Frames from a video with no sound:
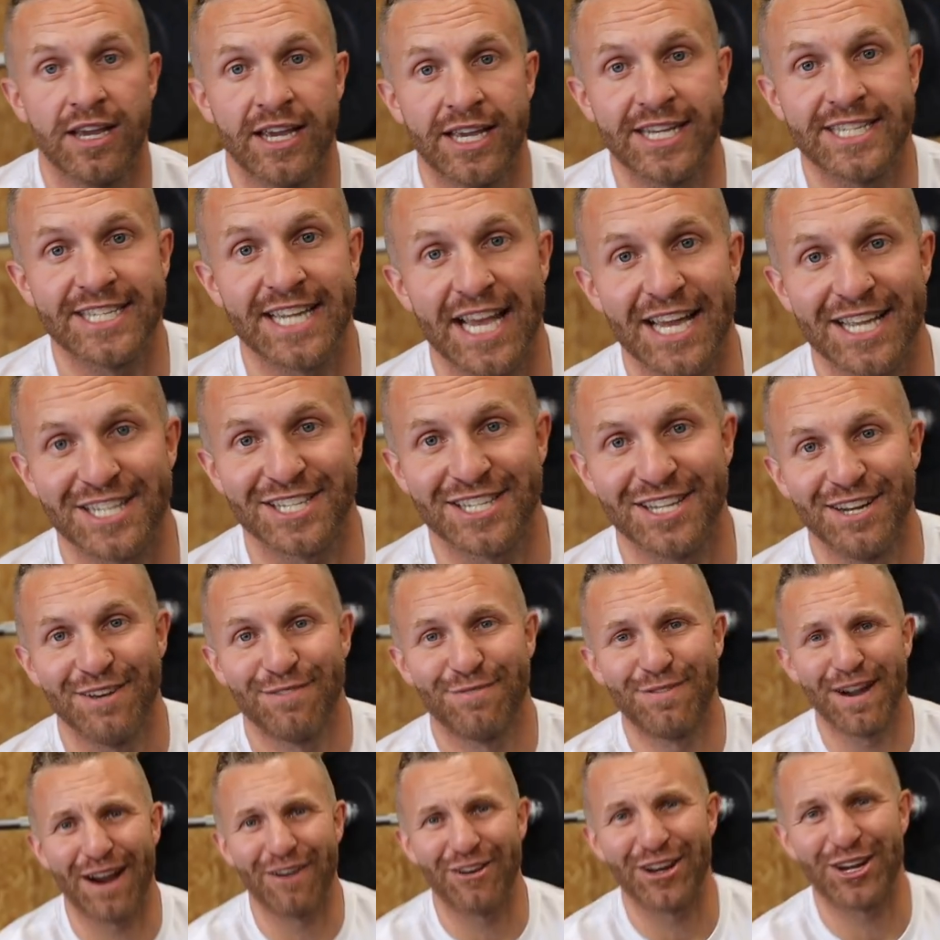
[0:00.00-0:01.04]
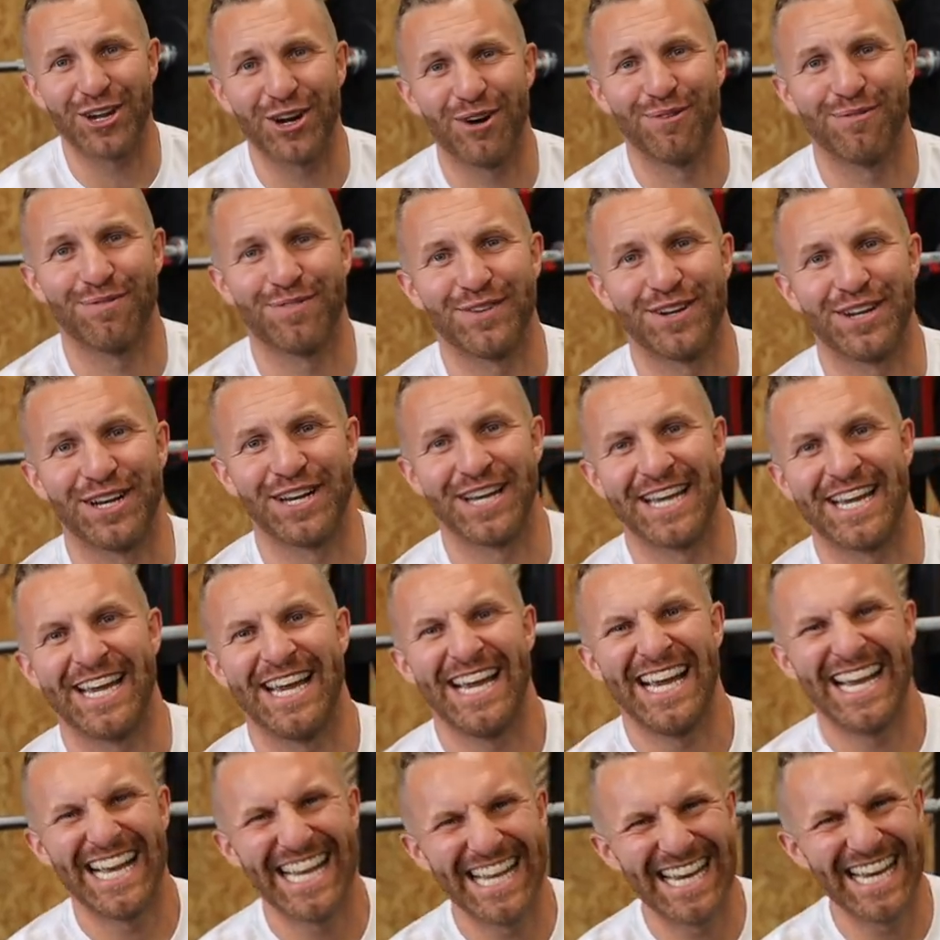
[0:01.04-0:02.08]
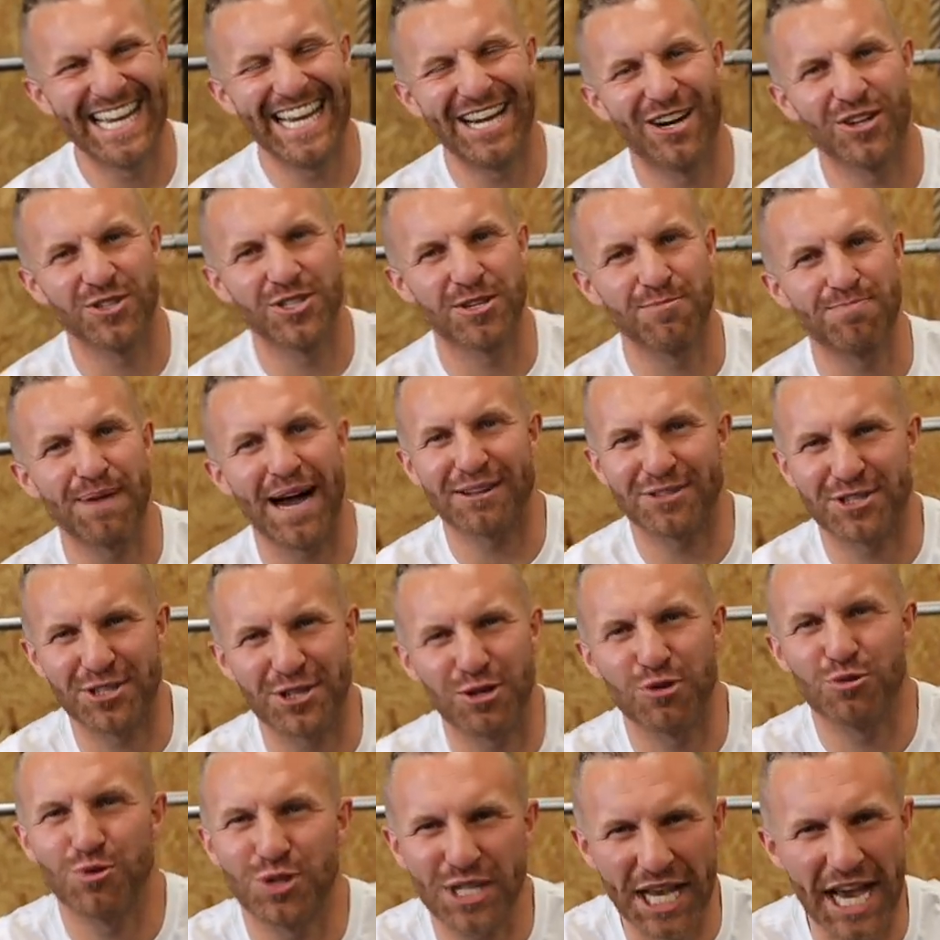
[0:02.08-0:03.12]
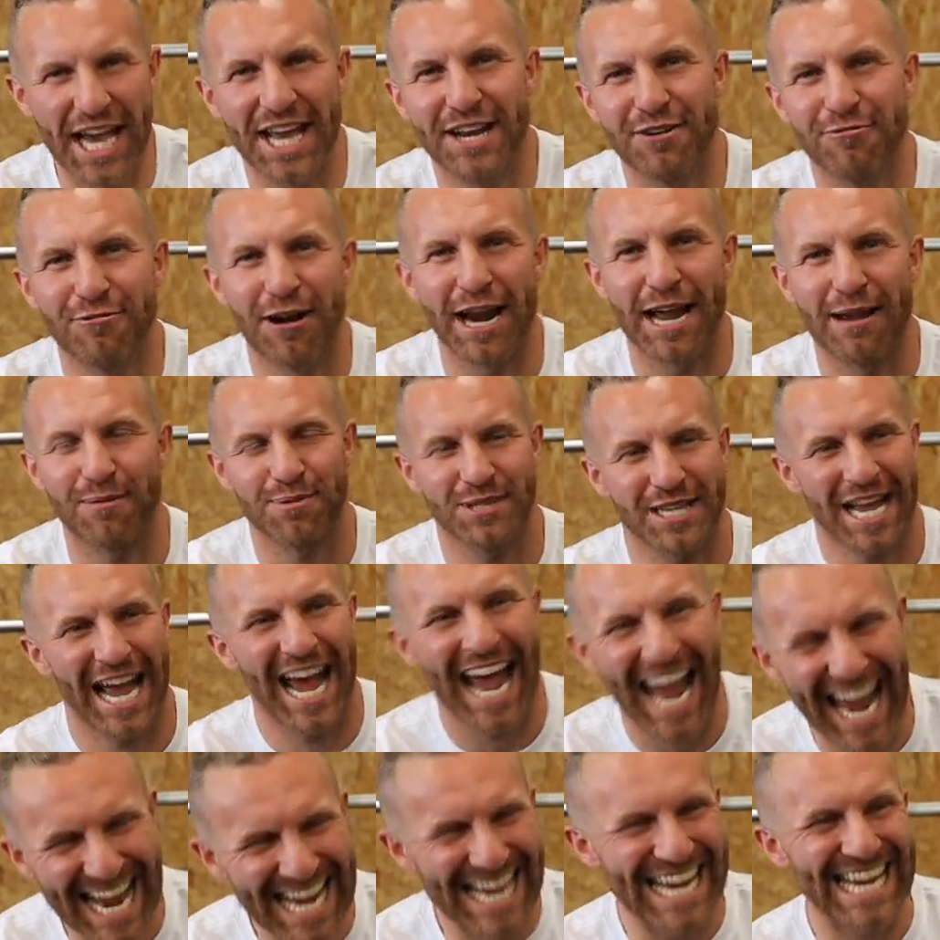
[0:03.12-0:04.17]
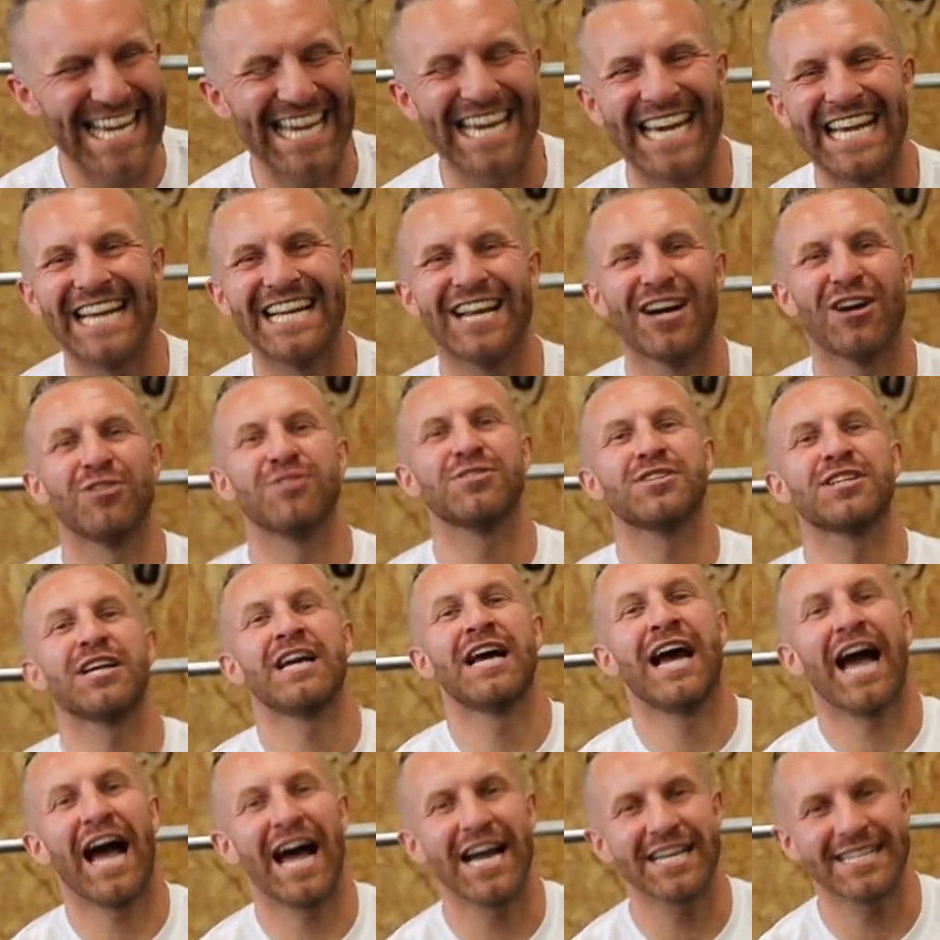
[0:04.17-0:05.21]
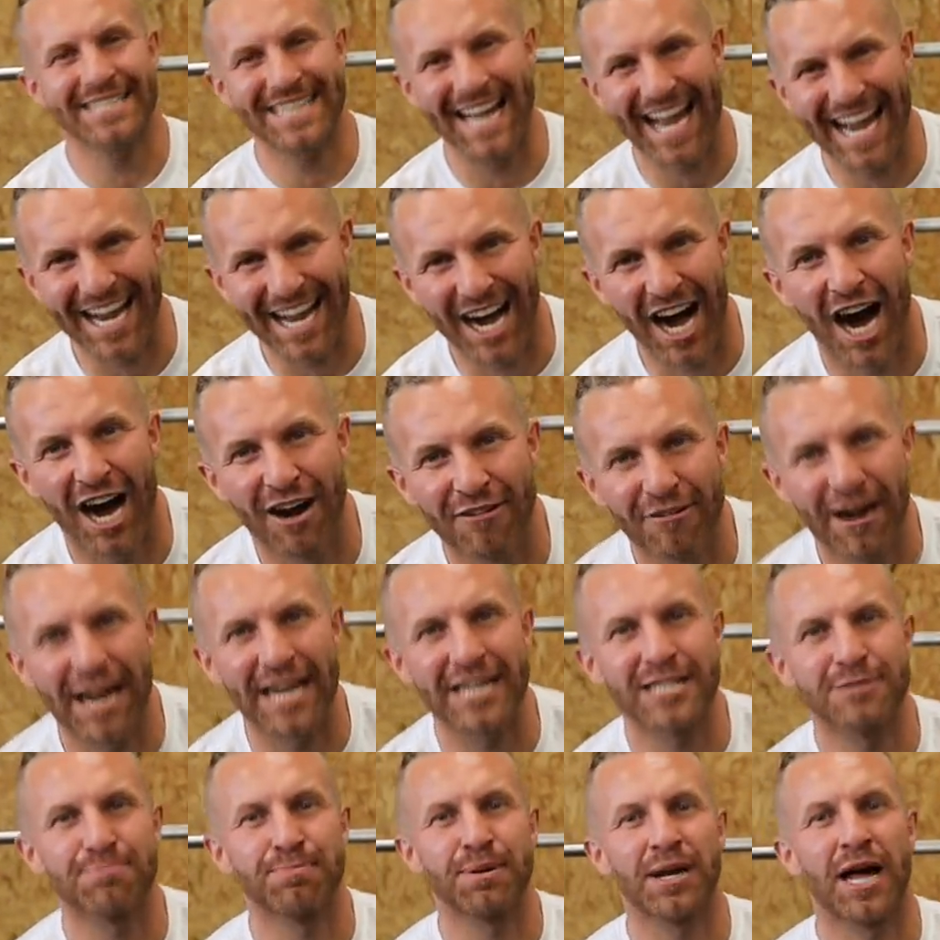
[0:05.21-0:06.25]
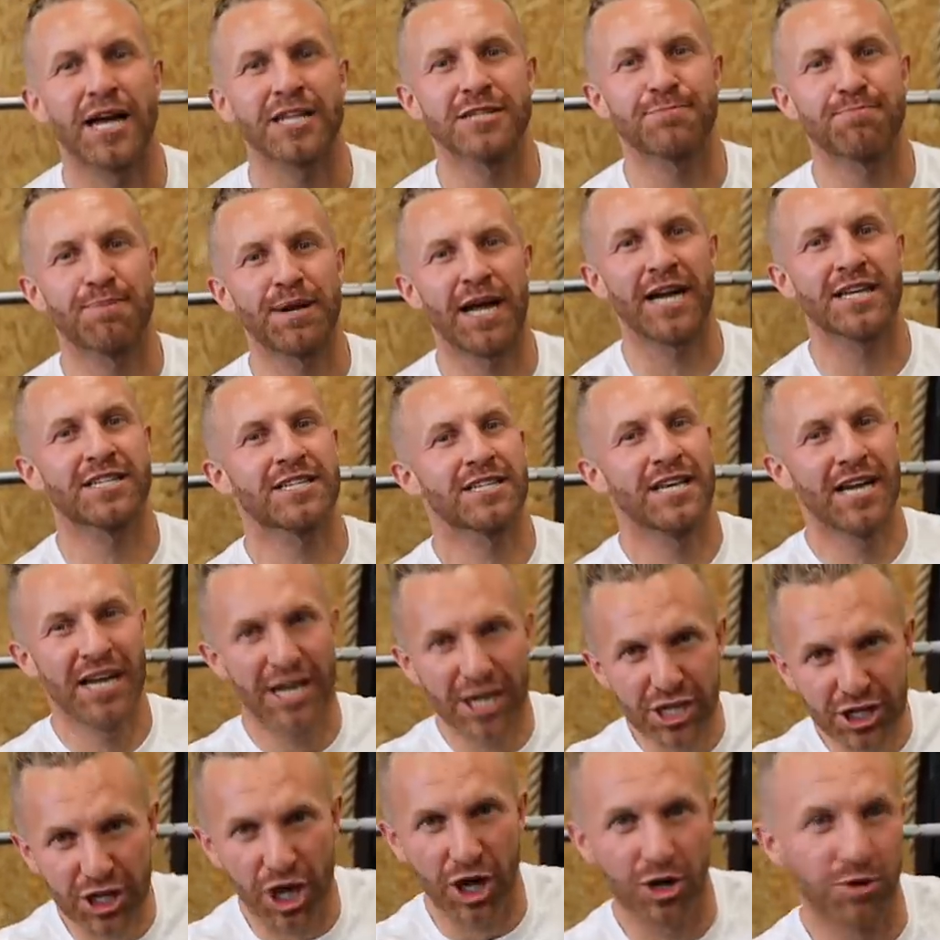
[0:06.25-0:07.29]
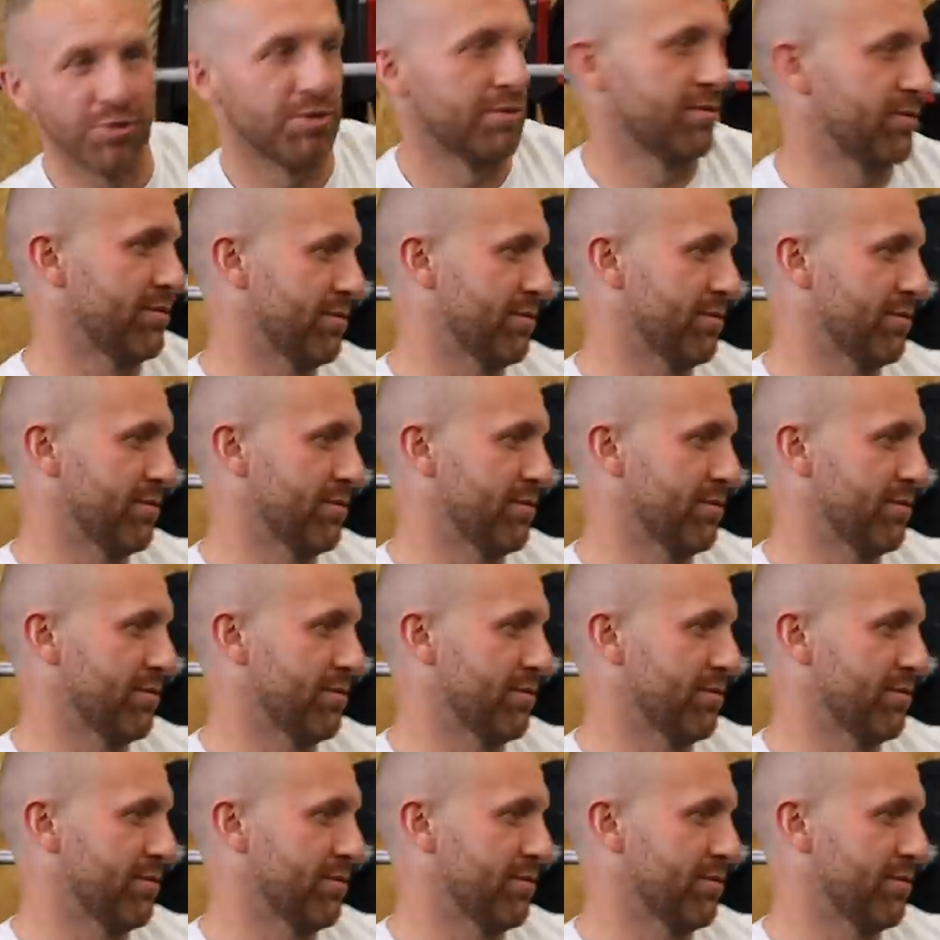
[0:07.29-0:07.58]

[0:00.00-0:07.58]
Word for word: He says, very confidently. RX oh, Leon's plus. about to do 10 reps at 80 kilos, hashtag RX++, plus plus. goat.